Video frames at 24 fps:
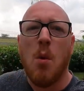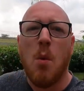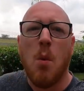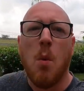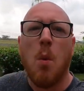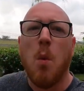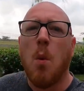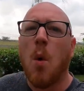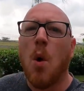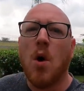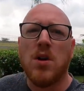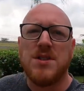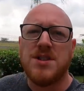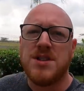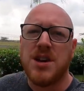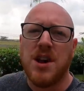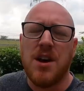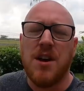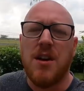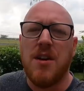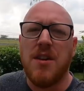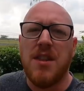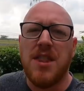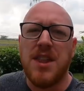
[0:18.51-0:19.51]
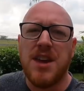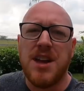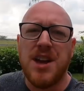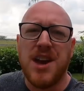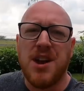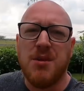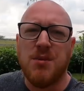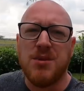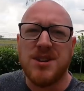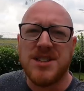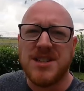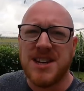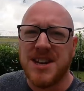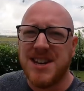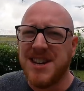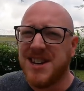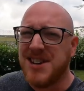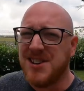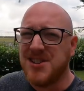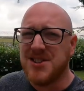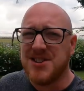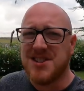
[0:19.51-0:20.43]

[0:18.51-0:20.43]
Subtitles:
what turn the year would take,